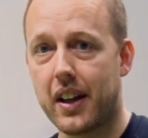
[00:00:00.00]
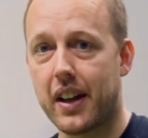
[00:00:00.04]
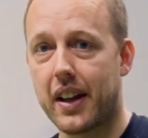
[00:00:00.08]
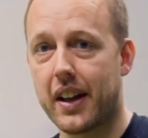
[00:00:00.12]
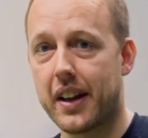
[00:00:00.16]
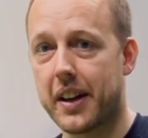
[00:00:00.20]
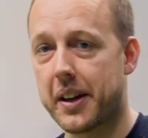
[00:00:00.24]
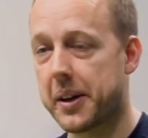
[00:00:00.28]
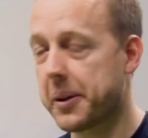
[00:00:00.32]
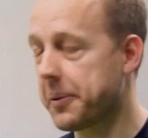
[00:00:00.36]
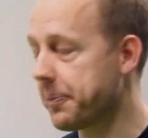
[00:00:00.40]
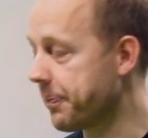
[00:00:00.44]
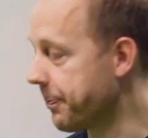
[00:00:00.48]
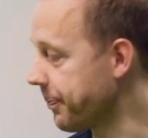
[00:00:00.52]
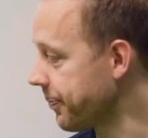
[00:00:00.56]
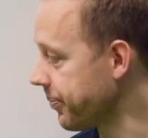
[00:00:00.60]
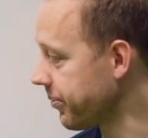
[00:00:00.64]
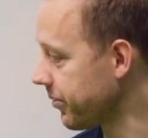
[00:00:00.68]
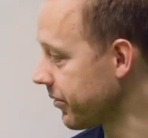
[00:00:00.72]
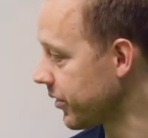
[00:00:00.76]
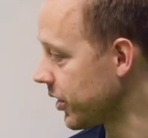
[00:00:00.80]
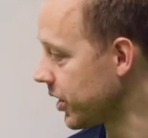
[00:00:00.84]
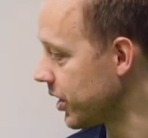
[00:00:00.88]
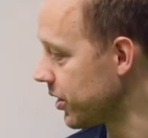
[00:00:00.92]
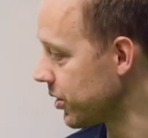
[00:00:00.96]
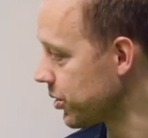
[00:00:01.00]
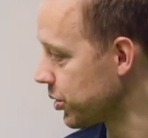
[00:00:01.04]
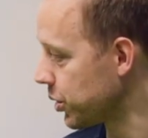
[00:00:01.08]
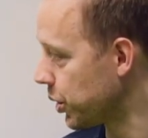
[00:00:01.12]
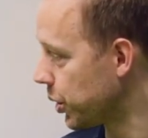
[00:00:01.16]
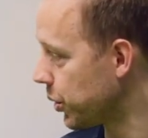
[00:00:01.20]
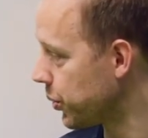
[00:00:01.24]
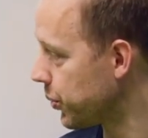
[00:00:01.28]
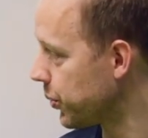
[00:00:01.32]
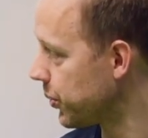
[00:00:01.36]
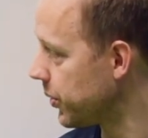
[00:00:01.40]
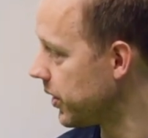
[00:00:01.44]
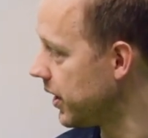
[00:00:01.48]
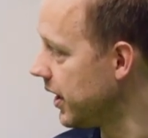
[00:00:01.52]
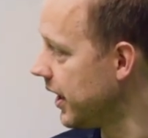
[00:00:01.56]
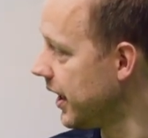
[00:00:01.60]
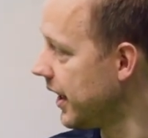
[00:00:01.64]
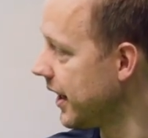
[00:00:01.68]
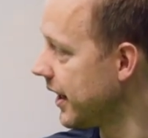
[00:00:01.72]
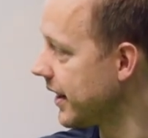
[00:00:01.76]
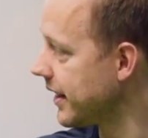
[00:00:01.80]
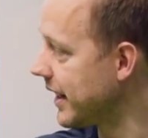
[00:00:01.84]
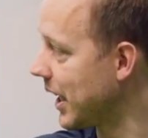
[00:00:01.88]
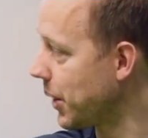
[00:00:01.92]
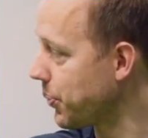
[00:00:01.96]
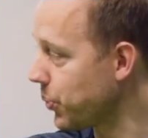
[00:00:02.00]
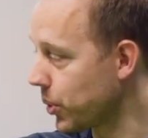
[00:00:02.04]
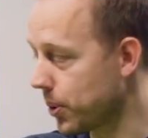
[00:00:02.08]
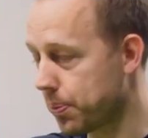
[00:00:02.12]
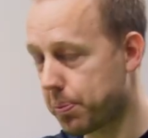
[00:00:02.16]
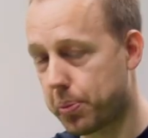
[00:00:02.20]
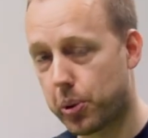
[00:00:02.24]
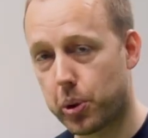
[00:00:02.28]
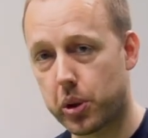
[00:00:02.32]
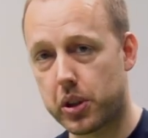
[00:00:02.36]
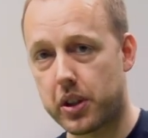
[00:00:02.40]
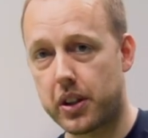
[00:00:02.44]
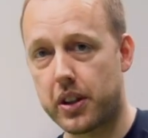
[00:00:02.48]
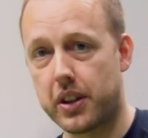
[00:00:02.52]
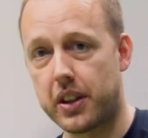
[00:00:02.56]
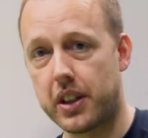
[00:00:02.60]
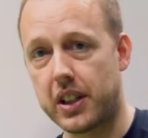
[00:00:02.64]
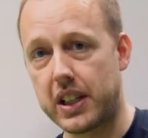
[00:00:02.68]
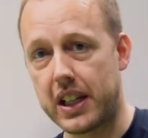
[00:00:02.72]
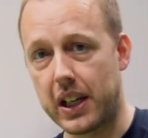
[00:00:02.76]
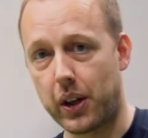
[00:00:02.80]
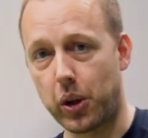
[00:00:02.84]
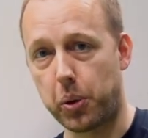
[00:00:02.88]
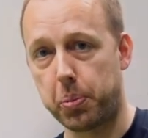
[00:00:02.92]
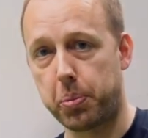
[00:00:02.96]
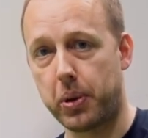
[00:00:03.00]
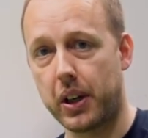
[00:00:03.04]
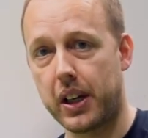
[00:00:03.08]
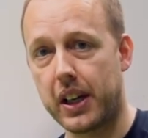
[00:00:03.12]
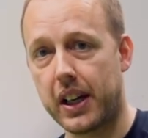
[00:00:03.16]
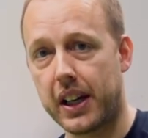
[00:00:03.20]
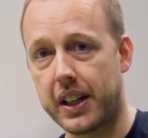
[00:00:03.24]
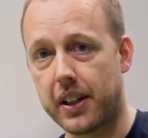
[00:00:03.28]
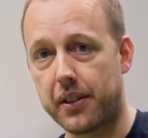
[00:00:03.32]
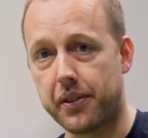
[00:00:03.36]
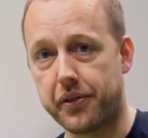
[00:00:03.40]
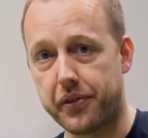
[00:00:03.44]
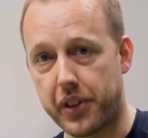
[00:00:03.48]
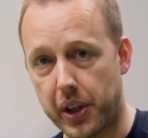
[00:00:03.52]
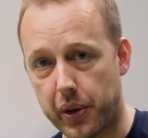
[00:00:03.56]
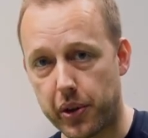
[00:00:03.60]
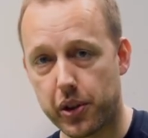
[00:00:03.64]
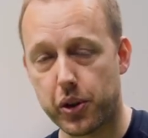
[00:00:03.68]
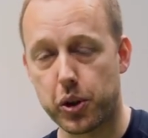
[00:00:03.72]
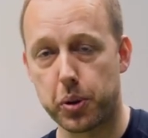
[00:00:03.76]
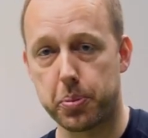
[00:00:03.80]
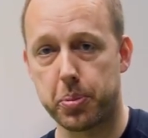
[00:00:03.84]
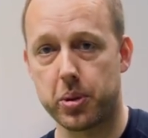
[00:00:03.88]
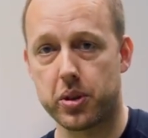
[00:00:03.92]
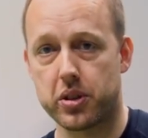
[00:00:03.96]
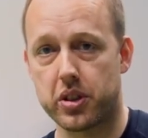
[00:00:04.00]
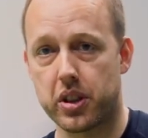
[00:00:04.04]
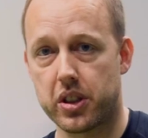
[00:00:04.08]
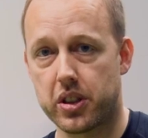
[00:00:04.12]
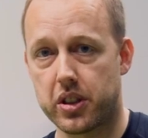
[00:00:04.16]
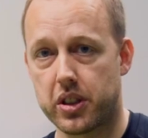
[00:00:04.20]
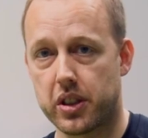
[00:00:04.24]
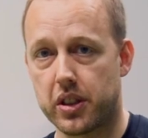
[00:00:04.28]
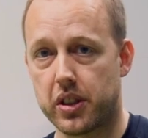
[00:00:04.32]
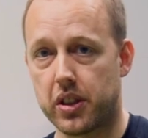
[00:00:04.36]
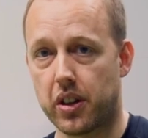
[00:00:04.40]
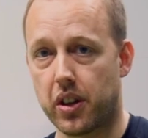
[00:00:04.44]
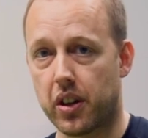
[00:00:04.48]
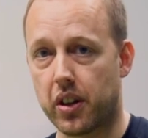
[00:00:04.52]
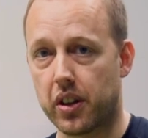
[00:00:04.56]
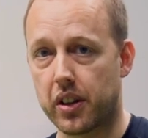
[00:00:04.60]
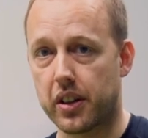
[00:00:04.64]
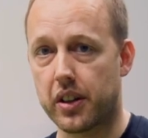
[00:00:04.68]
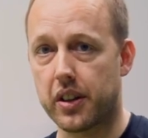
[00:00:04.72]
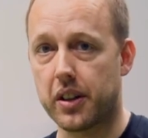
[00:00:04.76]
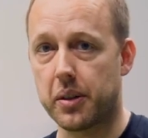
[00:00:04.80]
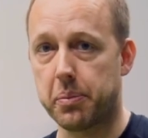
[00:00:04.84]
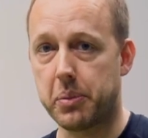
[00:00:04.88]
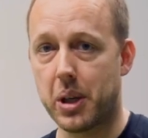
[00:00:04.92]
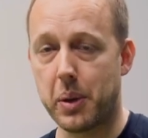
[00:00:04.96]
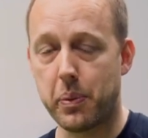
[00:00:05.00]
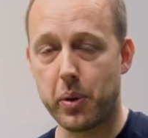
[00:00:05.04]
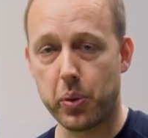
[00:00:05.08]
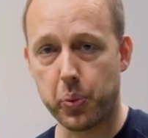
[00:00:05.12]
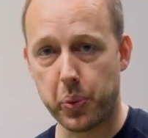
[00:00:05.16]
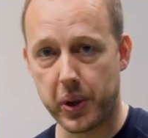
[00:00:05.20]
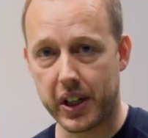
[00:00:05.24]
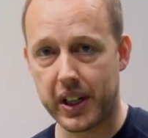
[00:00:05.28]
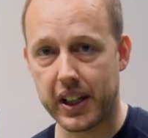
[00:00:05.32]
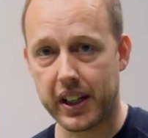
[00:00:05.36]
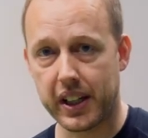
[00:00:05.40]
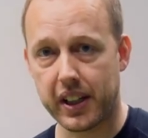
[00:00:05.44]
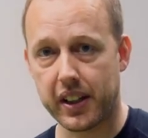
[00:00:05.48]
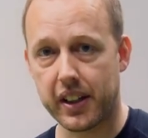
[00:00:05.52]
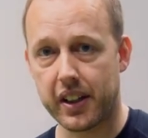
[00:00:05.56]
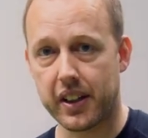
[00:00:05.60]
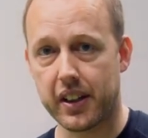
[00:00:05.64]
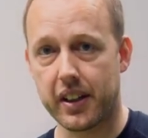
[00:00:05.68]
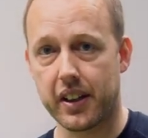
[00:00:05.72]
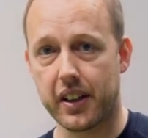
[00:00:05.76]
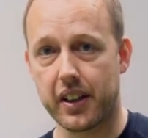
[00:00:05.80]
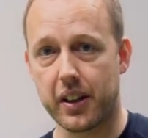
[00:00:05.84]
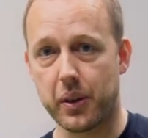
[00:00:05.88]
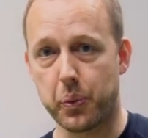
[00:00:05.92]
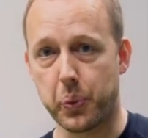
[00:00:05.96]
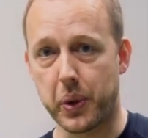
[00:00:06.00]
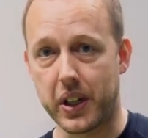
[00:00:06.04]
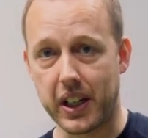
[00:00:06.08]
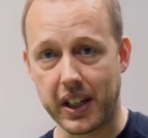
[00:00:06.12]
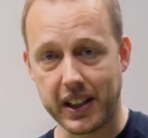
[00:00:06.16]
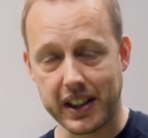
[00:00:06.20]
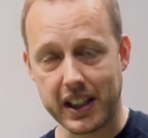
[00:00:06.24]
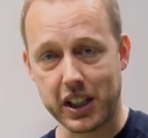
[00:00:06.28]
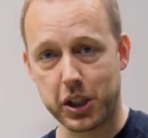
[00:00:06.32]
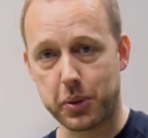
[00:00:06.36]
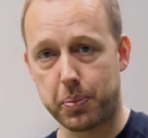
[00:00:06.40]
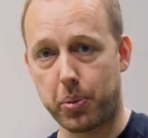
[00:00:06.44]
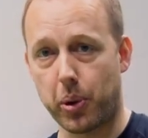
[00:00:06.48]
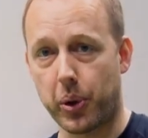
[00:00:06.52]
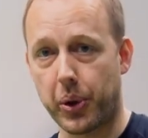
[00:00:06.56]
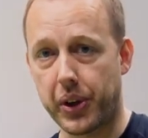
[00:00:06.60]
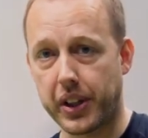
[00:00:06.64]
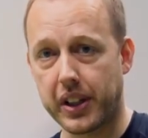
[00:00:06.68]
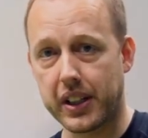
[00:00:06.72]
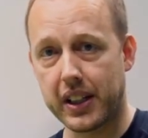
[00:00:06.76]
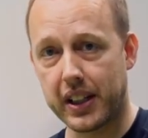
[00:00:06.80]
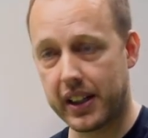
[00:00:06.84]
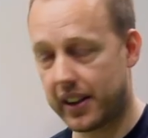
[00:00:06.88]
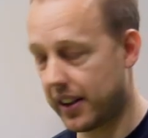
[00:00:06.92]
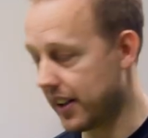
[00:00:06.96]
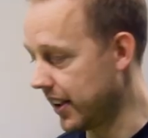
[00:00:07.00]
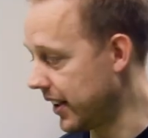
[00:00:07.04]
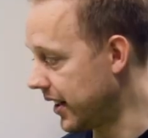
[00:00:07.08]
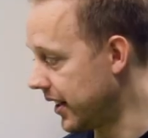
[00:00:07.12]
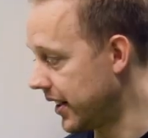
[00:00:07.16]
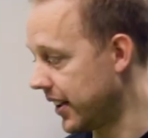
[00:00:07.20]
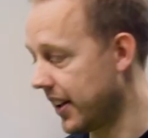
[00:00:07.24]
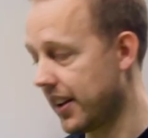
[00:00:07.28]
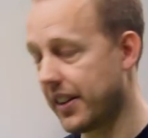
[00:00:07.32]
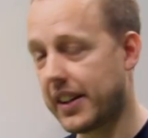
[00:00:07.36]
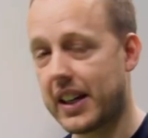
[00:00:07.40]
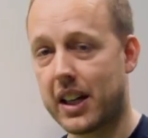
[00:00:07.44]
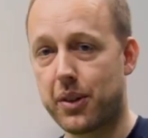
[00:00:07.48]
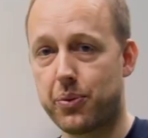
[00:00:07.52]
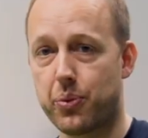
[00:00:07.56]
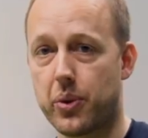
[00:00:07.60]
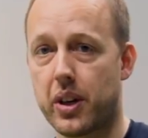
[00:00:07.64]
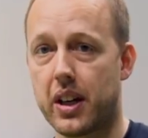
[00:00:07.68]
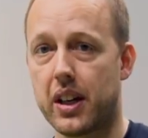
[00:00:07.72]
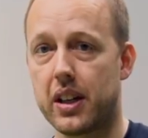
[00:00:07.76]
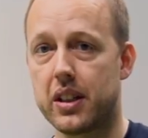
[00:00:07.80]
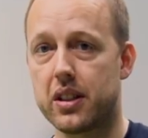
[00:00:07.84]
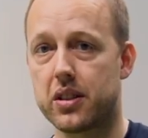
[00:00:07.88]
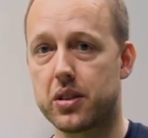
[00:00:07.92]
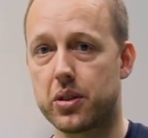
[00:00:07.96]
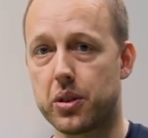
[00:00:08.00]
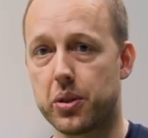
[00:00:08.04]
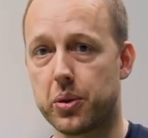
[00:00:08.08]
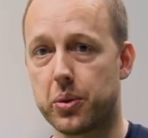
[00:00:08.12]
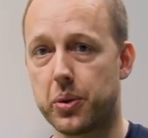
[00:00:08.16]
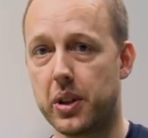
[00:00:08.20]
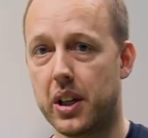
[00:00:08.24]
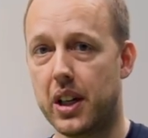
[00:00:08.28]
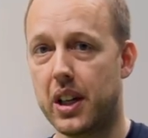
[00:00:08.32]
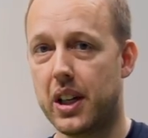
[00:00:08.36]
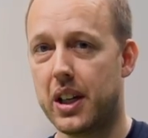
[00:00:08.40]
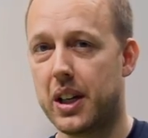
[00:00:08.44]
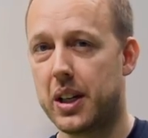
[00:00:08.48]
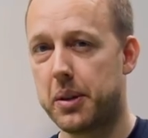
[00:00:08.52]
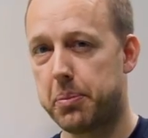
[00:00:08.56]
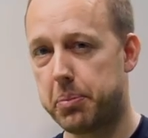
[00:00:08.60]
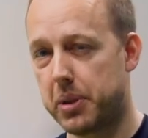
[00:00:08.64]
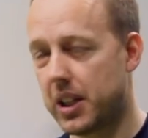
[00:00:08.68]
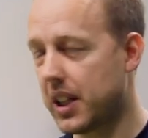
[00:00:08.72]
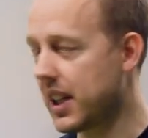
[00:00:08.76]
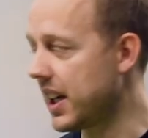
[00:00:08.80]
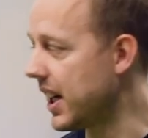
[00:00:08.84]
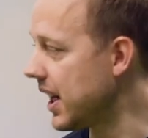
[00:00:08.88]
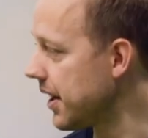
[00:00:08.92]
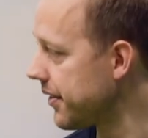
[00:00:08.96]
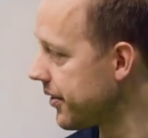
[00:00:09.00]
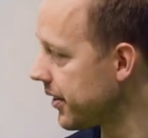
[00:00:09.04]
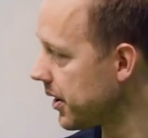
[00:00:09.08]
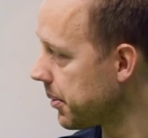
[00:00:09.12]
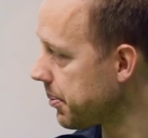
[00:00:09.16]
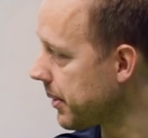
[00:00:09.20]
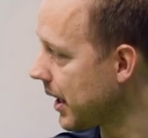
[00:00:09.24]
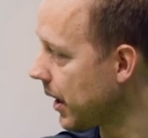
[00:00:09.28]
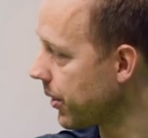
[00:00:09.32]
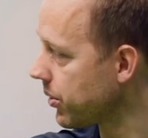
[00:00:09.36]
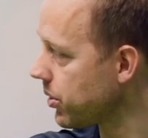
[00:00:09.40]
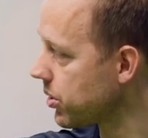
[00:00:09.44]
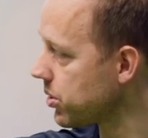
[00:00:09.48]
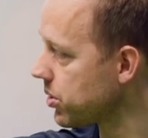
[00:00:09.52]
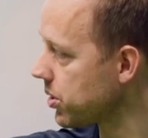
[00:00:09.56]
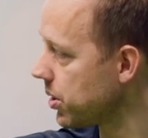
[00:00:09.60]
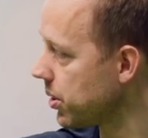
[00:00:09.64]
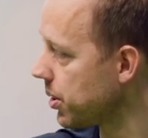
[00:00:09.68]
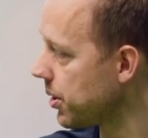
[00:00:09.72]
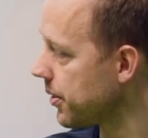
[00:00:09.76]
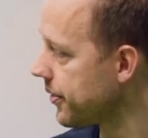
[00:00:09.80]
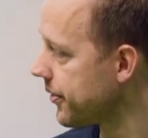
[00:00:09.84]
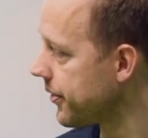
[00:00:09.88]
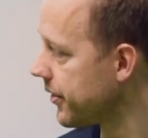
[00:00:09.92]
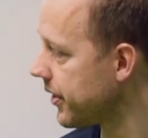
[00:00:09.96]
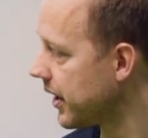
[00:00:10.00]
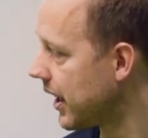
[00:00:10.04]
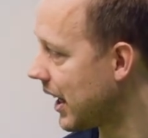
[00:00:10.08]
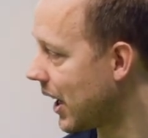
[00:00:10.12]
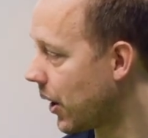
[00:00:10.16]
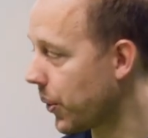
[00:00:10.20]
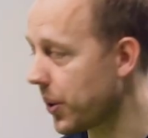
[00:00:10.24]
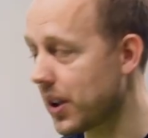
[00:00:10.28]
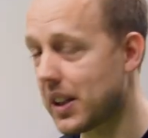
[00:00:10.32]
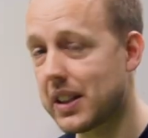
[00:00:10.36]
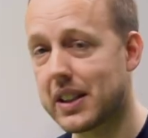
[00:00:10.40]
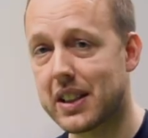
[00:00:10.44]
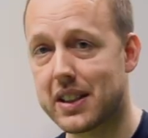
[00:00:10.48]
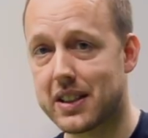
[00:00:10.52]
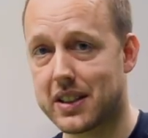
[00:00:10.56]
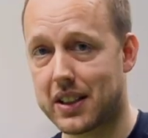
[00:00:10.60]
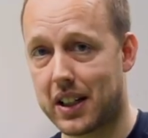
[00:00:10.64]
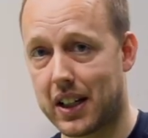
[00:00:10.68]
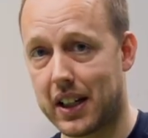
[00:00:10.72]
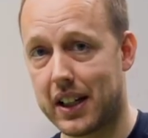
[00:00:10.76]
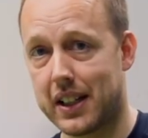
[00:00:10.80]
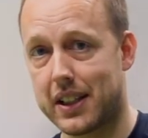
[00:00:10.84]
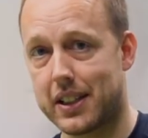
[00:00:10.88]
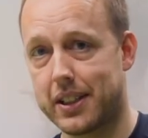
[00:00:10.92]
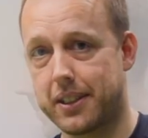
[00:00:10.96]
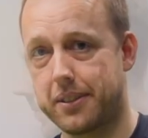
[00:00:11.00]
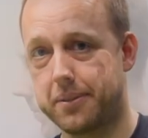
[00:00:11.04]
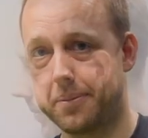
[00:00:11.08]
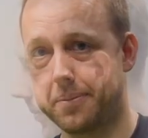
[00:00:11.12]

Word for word: Um, so that would put the yellow player in a very good position on uh, maybe winning, uh, winning this point in, in, in that rally. So be careful about the serve out in the side.